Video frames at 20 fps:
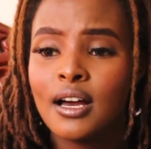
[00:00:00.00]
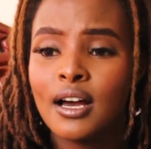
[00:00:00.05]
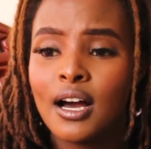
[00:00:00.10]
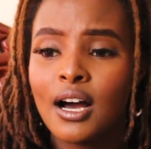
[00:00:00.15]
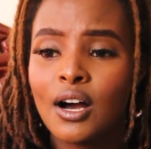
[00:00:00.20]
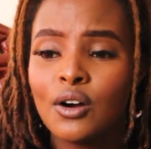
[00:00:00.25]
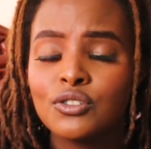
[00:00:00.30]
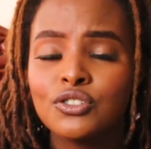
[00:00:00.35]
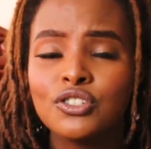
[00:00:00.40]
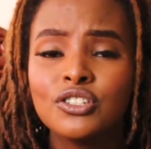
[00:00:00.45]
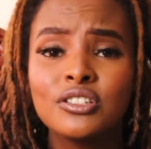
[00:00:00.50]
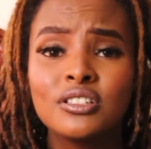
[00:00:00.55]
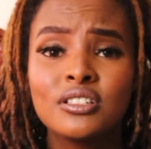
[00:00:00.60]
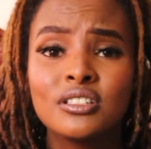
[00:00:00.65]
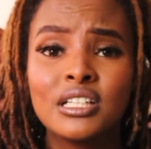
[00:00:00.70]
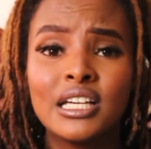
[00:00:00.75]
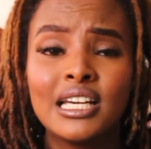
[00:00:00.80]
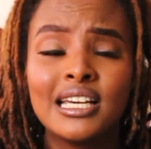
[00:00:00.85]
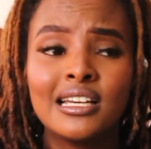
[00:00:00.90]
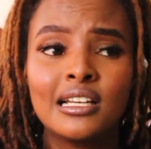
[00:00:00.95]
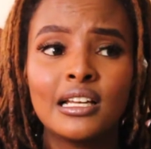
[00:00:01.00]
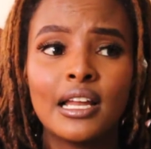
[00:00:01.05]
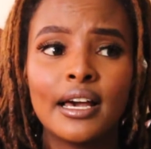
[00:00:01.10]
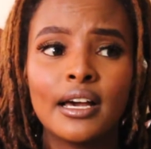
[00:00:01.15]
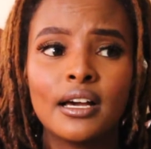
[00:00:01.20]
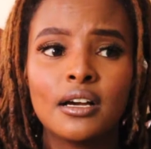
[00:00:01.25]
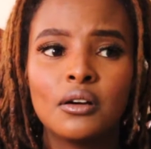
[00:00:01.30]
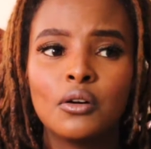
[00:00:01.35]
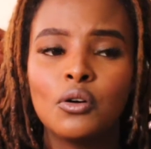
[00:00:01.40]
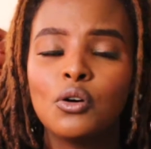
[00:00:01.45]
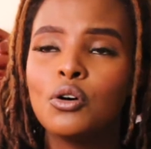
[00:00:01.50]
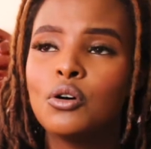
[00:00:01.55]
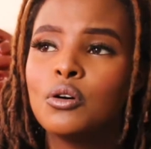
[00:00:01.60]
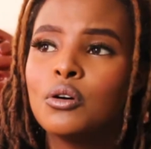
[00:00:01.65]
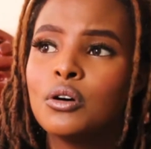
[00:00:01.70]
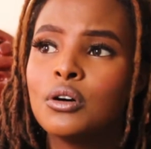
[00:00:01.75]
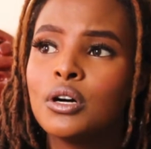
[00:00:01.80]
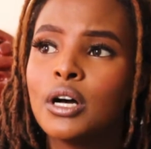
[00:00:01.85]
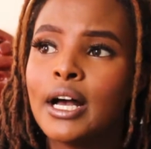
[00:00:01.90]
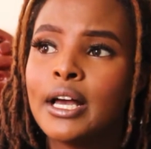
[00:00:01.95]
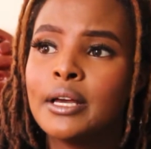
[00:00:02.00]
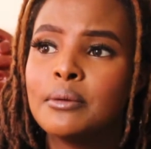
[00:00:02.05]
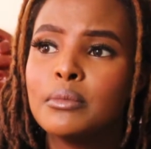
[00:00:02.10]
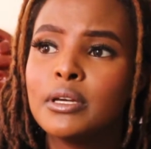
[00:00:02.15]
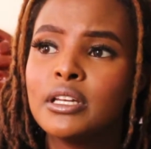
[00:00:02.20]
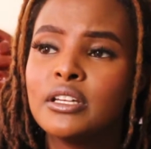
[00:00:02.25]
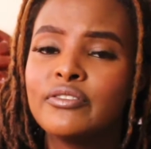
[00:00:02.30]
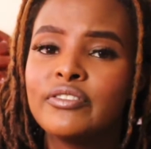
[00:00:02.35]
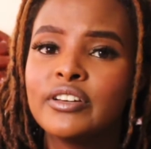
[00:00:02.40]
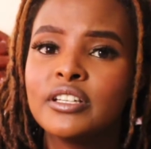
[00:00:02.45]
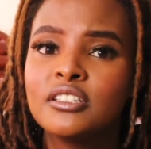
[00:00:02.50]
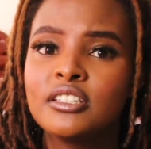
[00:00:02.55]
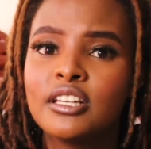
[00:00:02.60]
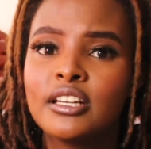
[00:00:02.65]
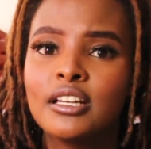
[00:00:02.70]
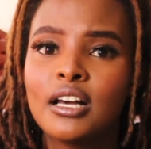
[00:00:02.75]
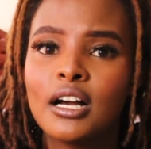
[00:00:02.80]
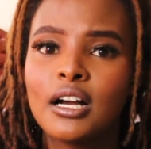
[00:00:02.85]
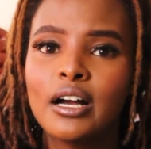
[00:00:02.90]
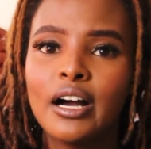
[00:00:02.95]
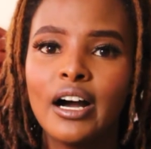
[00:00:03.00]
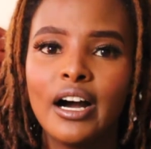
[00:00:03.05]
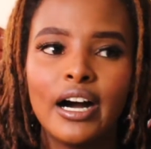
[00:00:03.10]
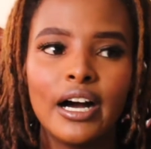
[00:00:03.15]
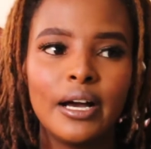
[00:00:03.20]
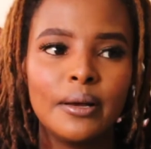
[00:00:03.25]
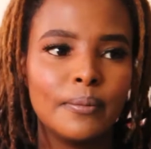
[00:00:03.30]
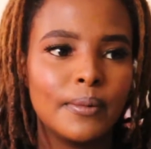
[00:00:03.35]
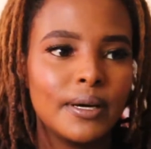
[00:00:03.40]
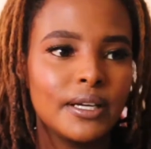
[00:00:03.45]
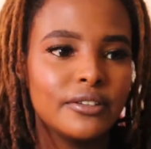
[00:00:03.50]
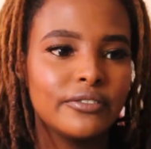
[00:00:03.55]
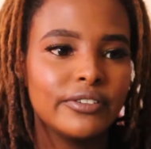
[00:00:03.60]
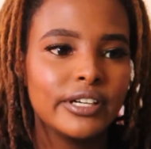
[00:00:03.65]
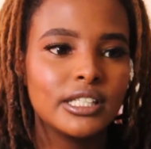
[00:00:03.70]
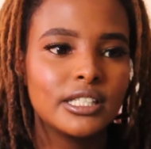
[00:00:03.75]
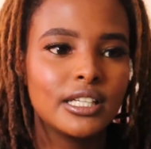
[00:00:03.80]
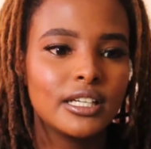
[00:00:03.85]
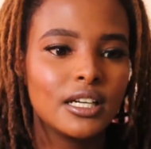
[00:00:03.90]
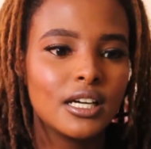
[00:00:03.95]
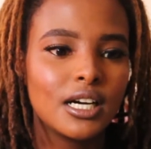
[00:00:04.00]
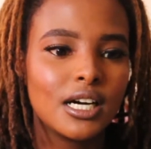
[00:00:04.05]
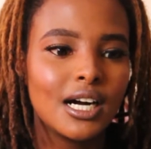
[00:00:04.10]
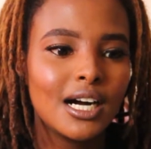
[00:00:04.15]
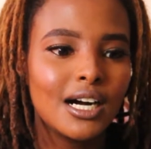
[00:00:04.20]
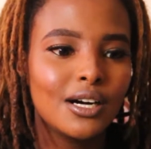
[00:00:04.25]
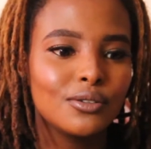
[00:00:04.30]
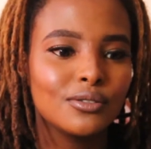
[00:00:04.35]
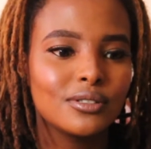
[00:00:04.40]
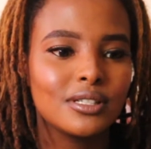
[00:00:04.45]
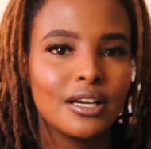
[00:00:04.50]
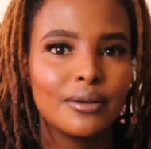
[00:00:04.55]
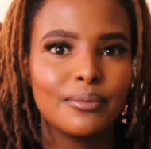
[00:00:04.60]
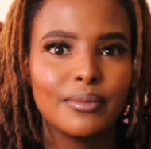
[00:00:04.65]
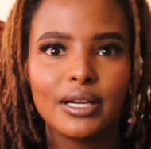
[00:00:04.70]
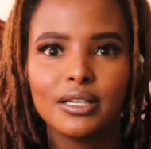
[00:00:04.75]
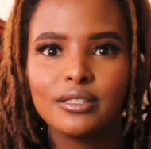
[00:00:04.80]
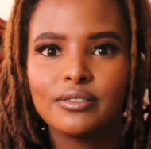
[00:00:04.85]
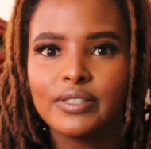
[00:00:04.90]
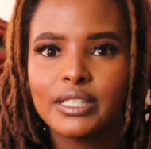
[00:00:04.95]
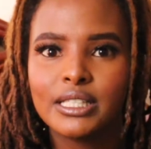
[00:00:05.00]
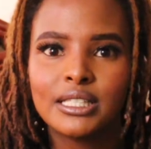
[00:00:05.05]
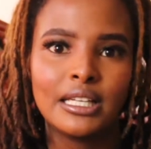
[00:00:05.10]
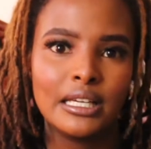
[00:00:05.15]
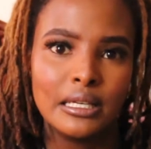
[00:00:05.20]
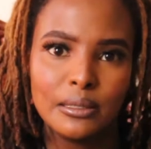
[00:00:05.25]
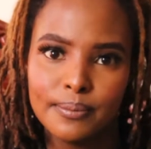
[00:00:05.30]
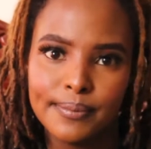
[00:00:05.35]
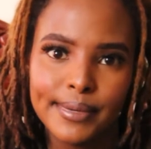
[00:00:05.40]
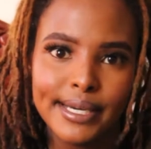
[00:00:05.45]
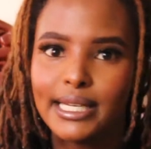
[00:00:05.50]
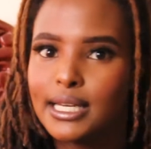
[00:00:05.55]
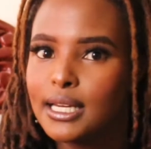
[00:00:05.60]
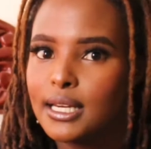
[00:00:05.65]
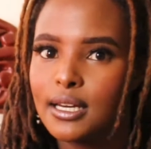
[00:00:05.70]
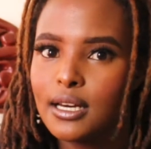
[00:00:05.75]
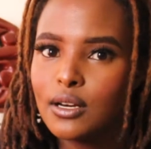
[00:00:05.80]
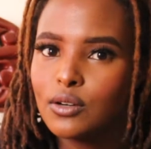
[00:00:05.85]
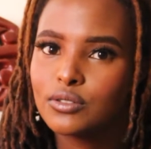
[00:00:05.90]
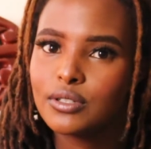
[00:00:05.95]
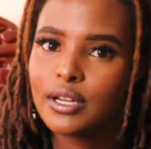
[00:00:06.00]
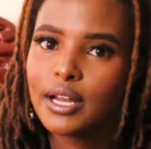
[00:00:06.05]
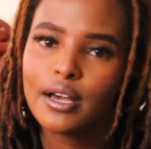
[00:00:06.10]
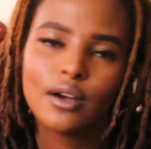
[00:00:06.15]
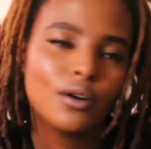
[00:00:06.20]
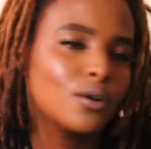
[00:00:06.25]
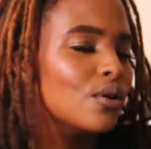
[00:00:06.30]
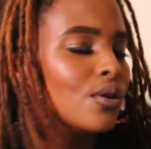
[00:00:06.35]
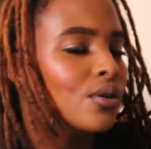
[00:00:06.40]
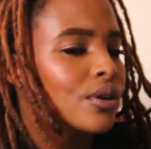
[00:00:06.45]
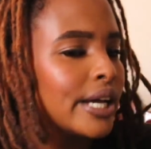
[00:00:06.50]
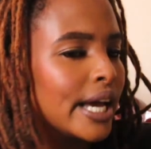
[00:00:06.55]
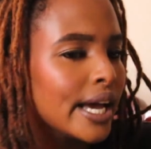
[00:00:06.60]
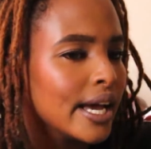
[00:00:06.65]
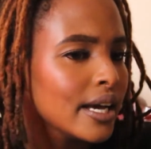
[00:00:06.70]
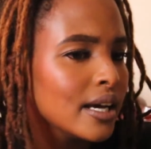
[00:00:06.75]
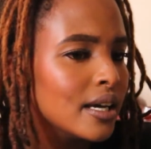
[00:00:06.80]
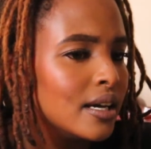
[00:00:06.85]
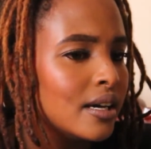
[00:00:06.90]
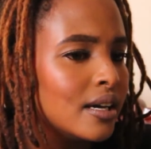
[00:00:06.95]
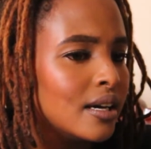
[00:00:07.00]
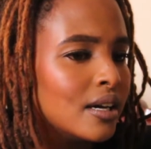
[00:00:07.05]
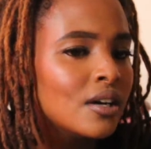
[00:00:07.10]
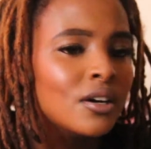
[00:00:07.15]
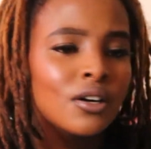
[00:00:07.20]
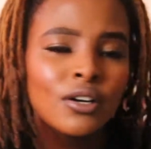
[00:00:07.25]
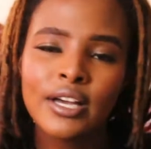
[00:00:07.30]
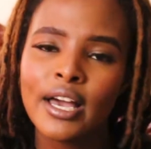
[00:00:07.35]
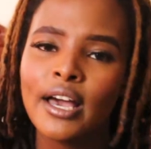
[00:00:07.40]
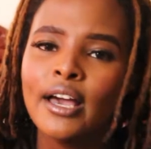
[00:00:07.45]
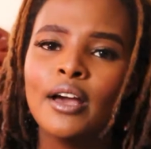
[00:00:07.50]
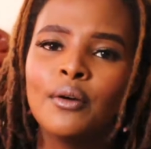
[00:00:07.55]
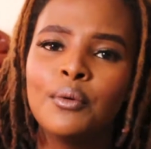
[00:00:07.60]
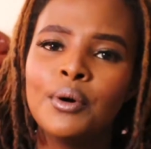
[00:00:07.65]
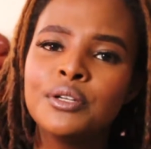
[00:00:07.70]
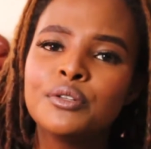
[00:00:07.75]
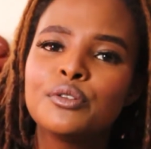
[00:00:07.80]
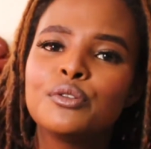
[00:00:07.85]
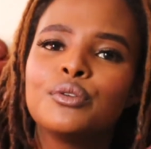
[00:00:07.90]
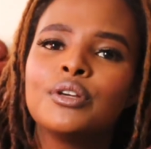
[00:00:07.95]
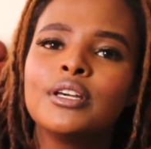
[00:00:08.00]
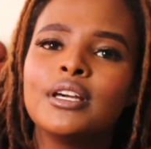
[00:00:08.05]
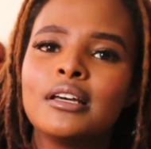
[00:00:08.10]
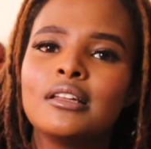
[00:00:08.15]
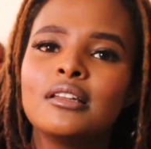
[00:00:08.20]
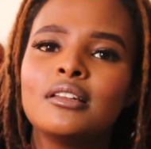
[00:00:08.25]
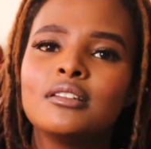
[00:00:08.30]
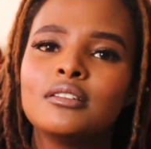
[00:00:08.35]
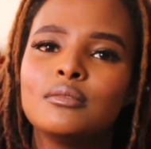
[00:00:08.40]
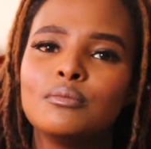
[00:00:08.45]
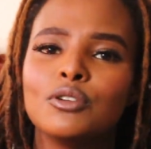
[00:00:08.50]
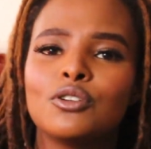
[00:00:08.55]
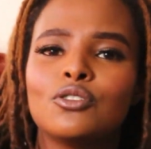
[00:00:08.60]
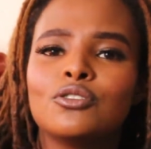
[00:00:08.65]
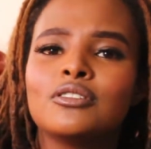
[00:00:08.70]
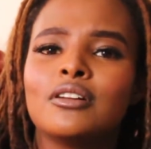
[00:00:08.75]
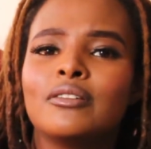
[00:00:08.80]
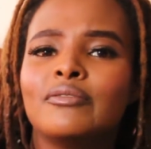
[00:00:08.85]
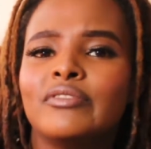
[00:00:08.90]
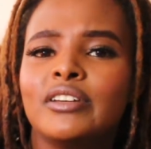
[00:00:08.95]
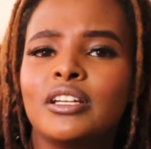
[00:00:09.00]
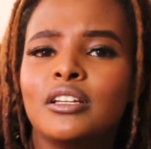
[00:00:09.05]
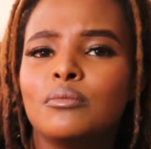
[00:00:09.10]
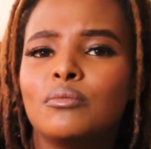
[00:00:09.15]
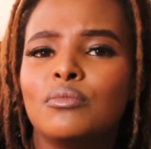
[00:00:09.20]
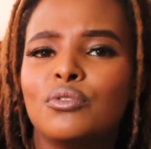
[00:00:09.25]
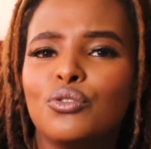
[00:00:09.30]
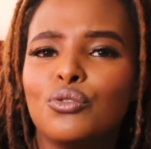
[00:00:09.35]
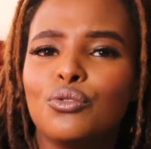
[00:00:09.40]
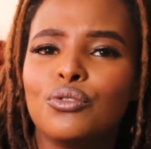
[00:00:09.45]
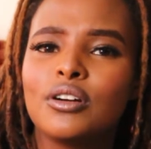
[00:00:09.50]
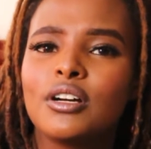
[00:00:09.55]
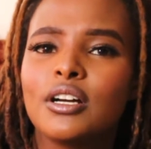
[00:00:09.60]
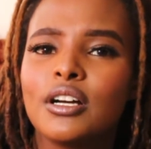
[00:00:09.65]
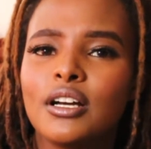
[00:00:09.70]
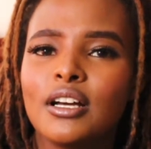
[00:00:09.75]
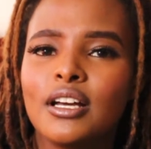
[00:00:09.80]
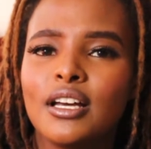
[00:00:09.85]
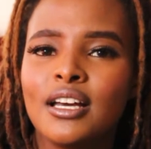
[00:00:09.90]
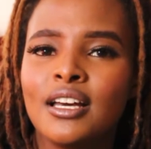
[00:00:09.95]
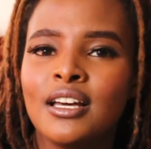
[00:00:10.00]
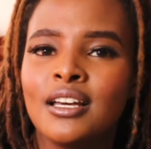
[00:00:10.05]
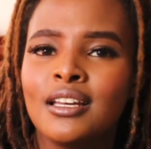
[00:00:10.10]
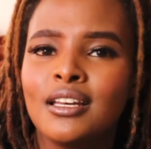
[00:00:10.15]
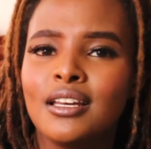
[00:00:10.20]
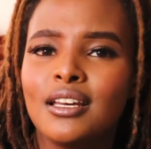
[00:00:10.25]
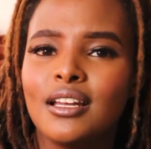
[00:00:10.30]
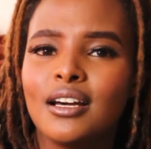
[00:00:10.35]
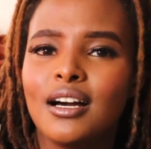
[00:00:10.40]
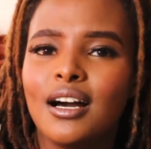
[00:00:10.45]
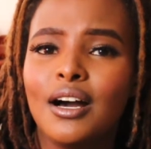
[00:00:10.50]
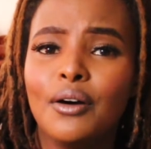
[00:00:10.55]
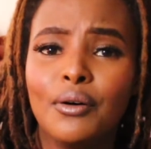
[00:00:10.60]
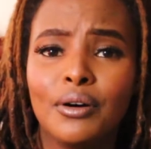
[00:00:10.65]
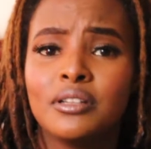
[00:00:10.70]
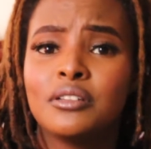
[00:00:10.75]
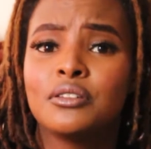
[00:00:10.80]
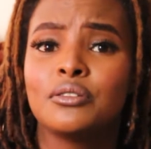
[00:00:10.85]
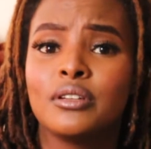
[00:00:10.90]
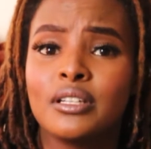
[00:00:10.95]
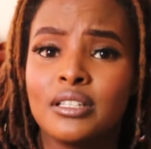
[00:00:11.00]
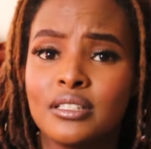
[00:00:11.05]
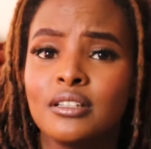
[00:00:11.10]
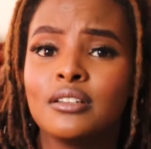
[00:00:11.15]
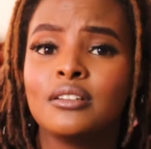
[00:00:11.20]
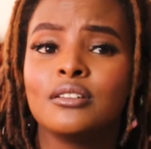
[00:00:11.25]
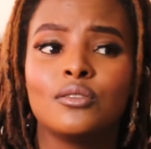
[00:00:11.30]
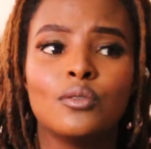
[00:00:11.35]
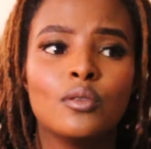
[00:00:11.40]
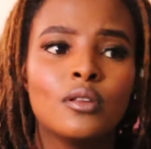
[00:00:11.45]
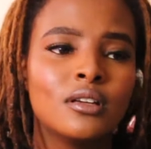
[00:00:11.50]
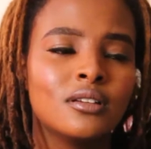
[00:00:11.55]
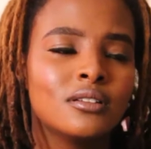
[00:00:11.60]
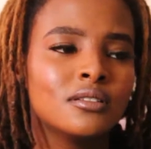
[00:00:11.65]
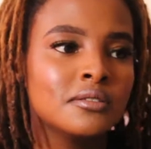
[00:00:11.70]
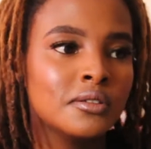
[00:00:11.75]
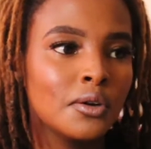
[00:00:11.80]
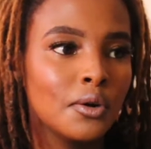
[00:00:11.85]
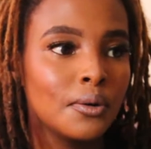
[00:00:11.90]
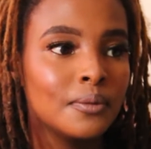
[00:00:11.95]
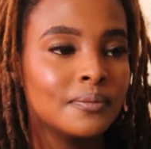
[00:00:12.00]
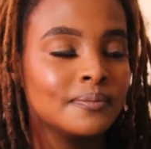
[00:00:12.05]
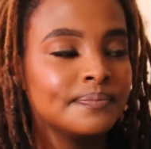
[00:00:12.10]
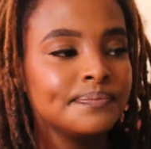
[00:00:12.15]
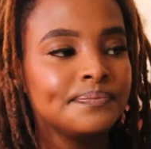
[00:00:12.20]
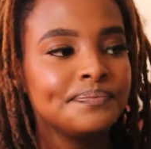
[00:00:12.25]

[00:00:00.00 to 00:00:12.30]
I was just seeing like, oh, I manifested a car, I manifested a house, I manifested money. I was like, okay, I want to hear this because I'm very broke and I want to listen to this. So